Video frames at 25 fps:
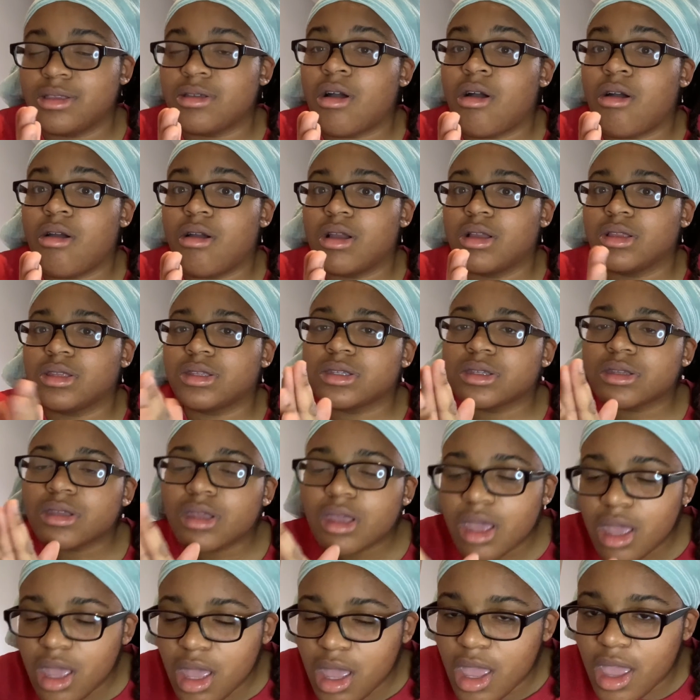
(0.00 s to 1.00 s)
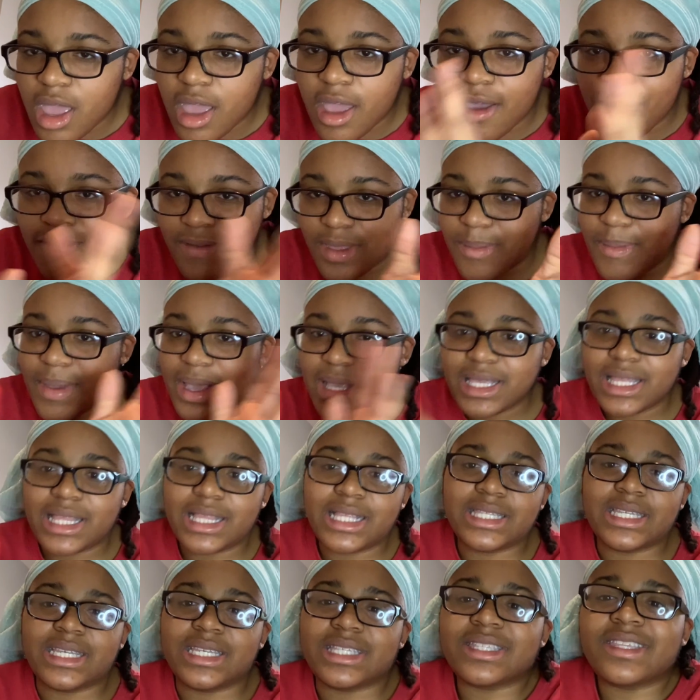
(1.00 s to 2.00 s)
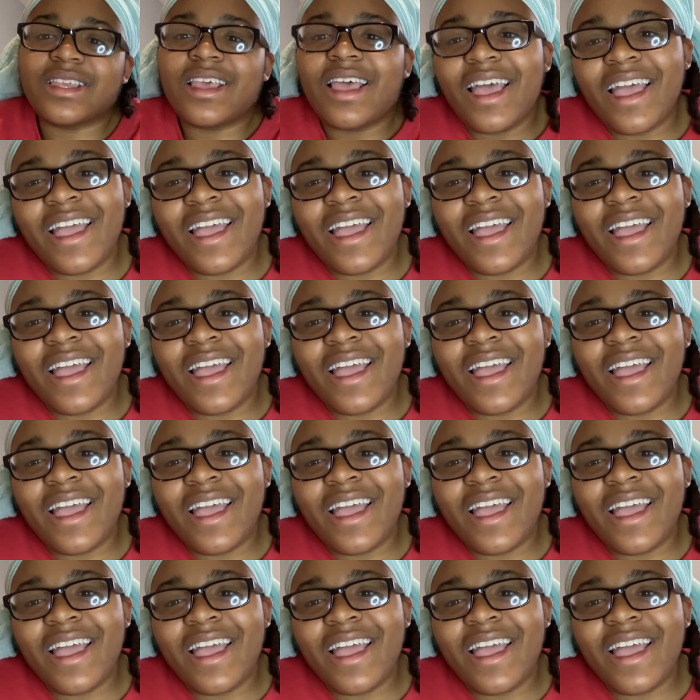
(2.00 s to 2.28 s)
heart. If that makes any sense.